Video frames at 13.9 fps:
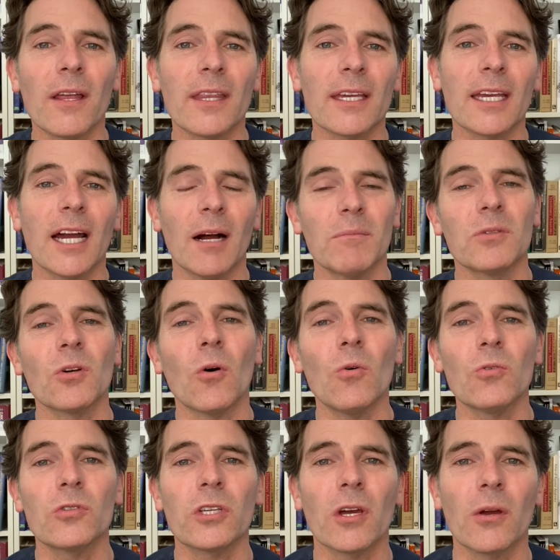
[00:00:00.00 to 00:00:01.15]
that comes
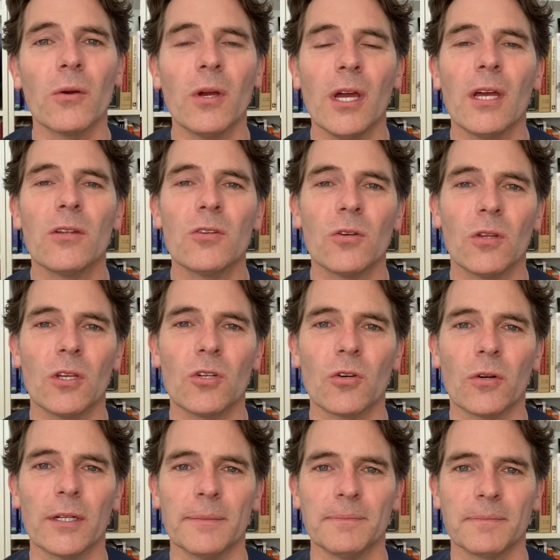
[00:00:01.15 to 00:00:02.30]
also to the joint,